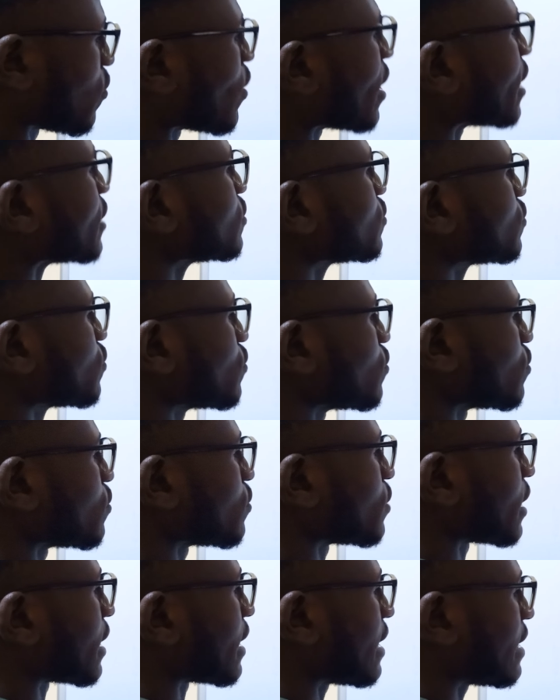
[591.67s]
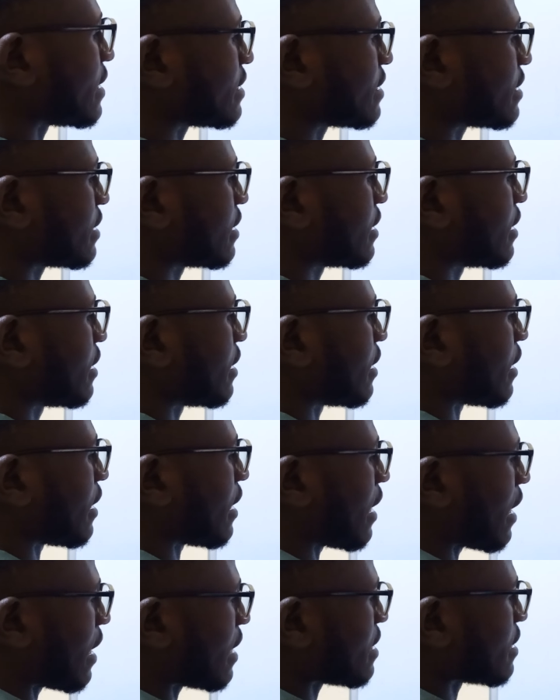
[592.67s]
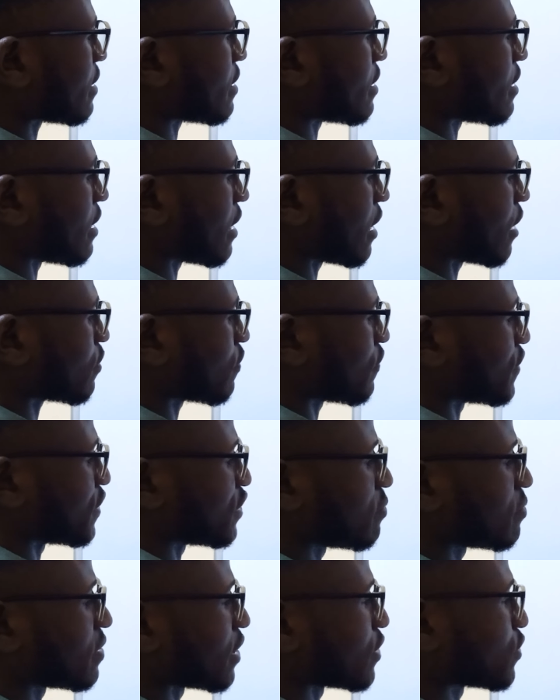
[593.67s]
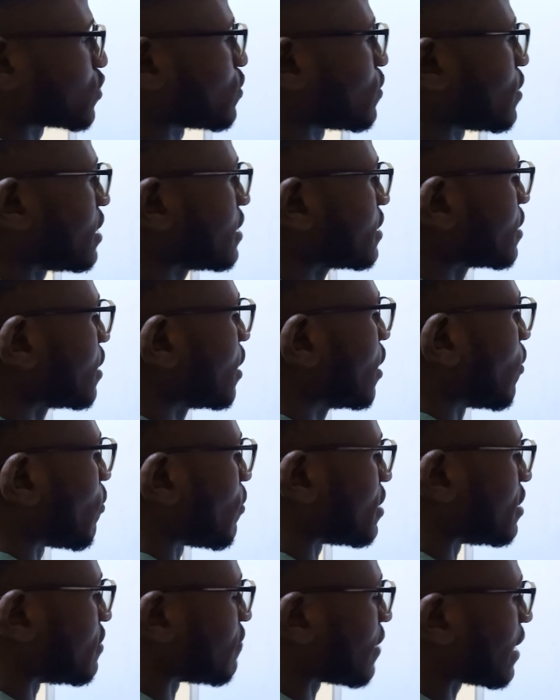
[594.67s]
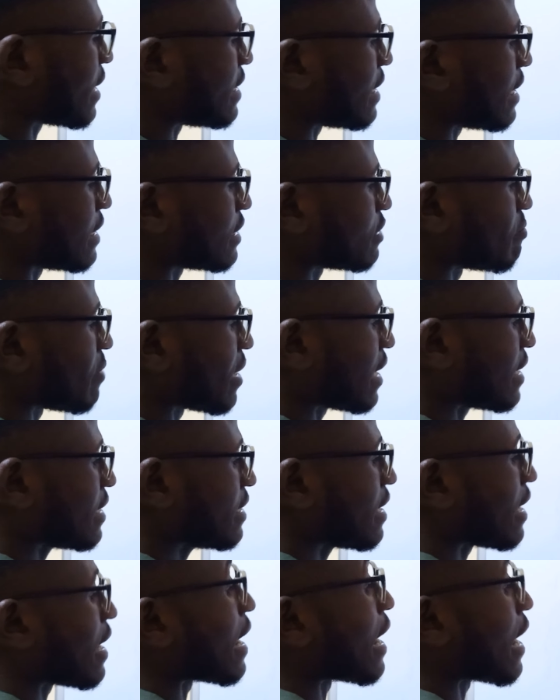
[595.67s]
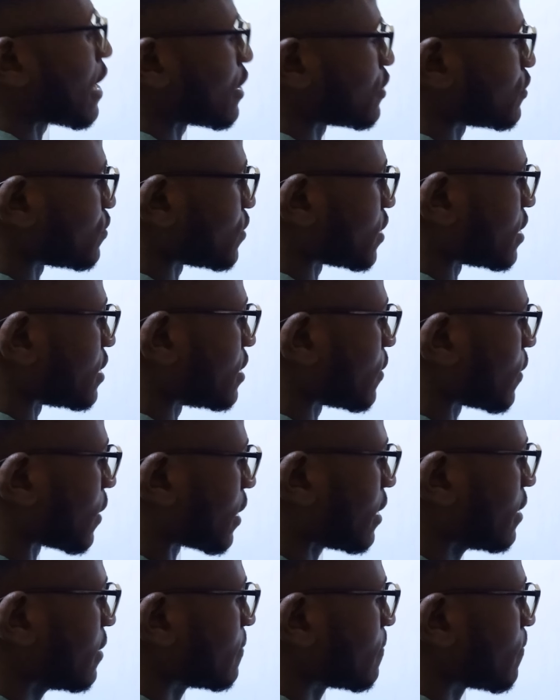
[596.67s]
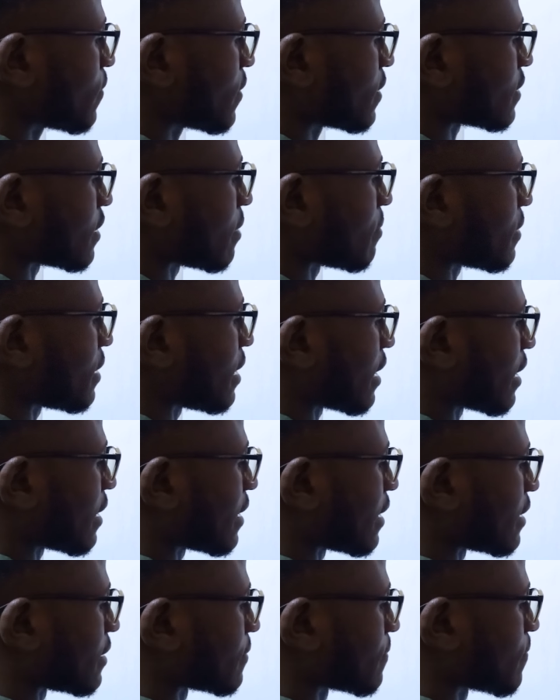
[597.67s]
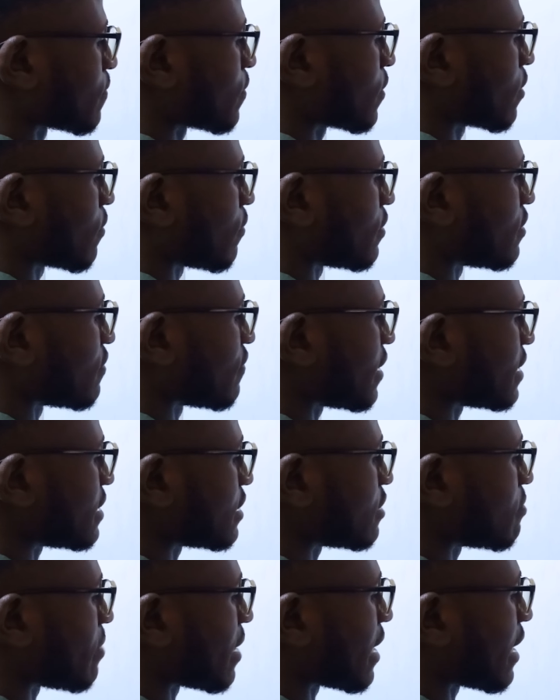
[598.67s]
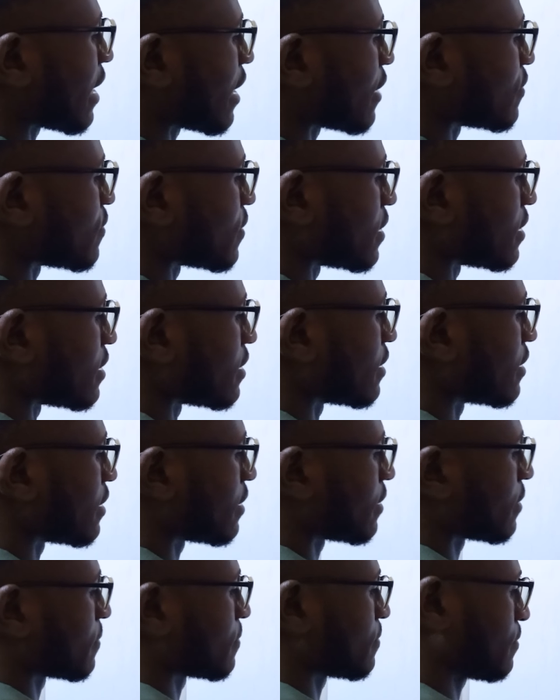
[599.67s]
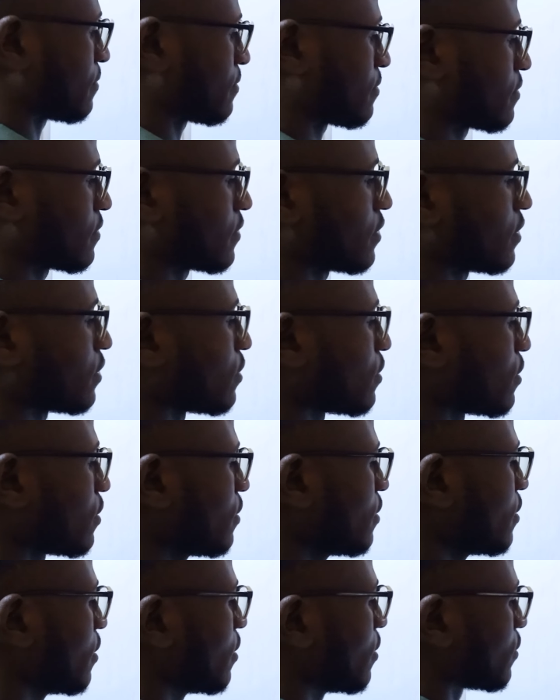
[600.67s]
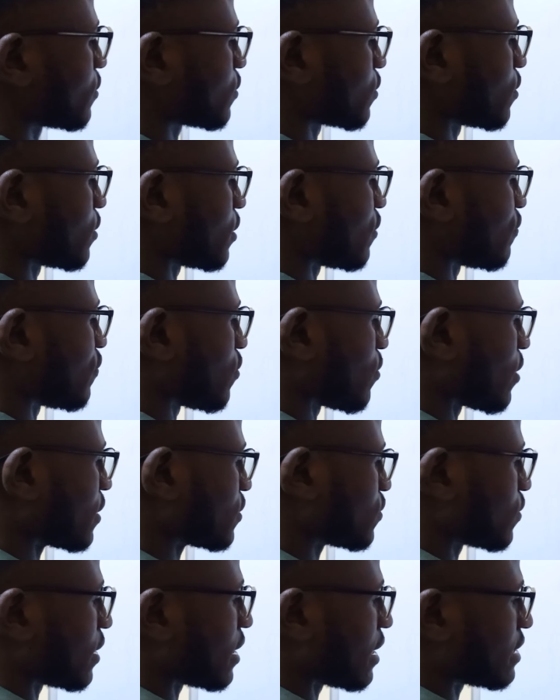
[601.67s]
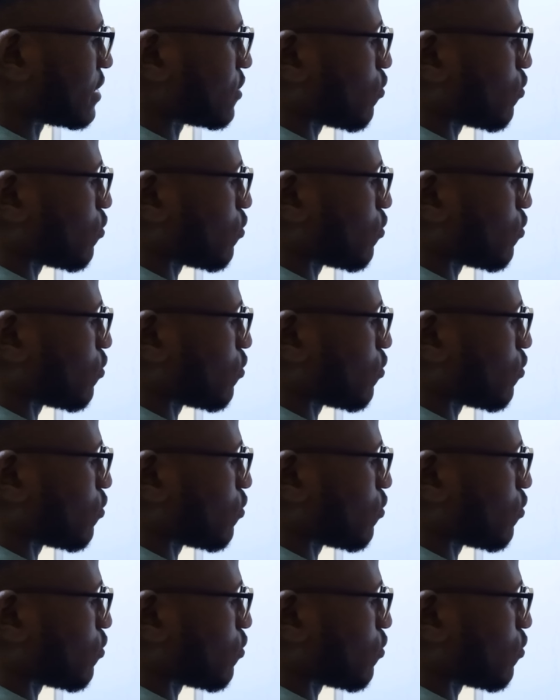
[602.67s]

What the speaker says: you want to get anything out of centimeters to this, we divide it by 100, okay? Something like that. We divide it by 100, you know? So if you want to get